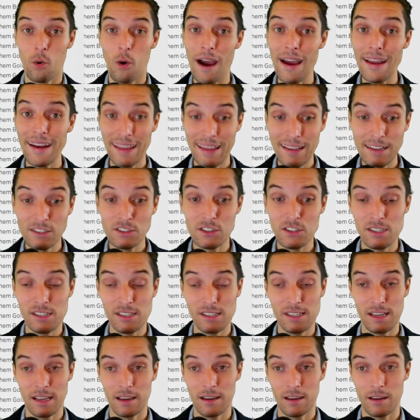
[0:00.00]

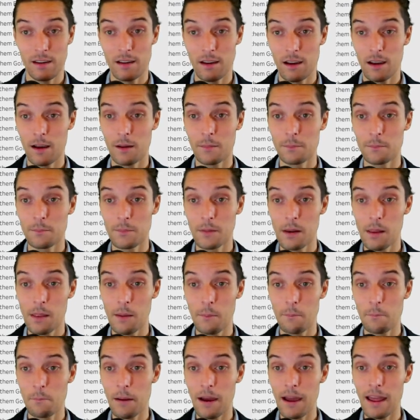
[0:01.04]
interesting.
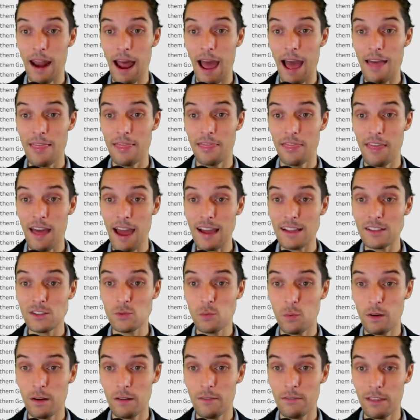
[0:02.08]
But that's
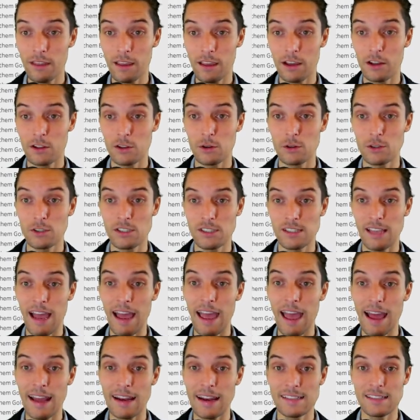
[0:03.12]
one of the conclusions I
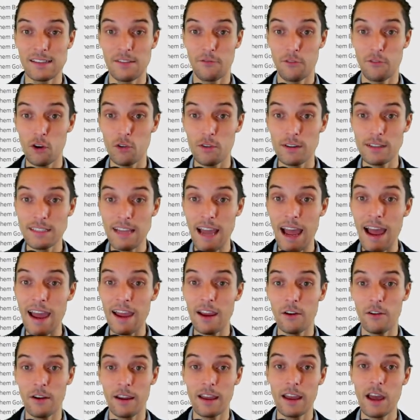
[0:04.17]
had is if you're
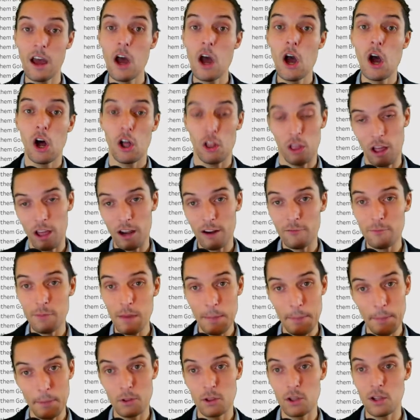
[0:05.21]
retiring, a lot of
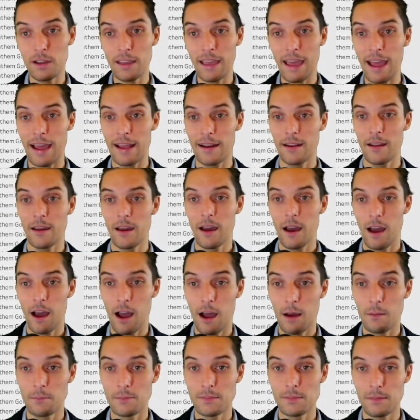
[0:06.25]
people look at
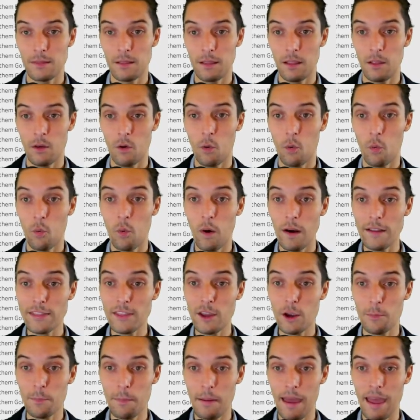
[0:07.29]
what
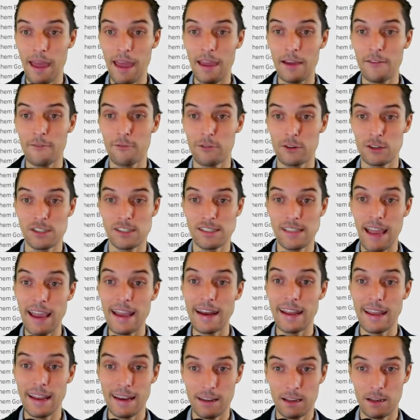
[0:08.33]
they're paying for state
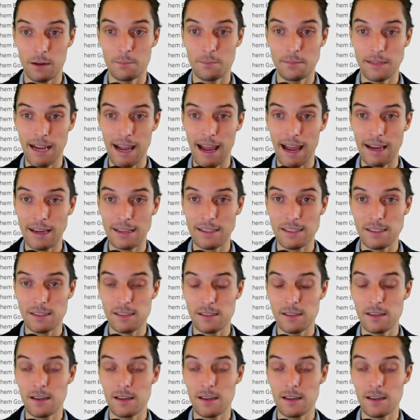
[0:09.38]
income tax.